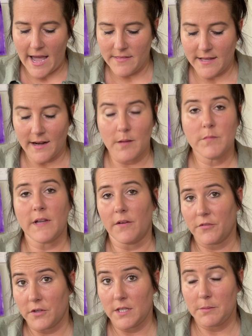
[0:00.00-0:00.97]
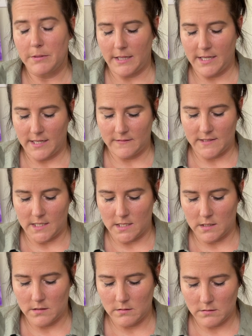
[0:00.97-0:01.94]
that I'm definitely
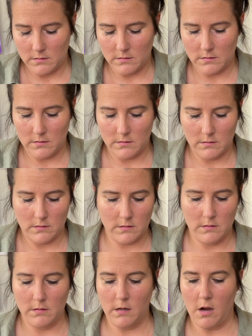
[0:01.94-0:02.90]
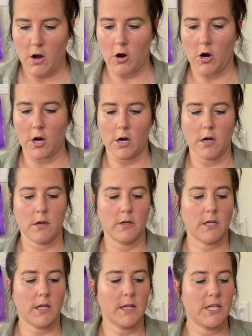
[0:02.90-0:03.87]
planting are
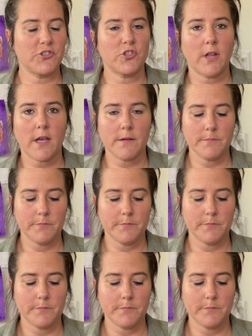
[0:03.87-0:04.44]
calendula.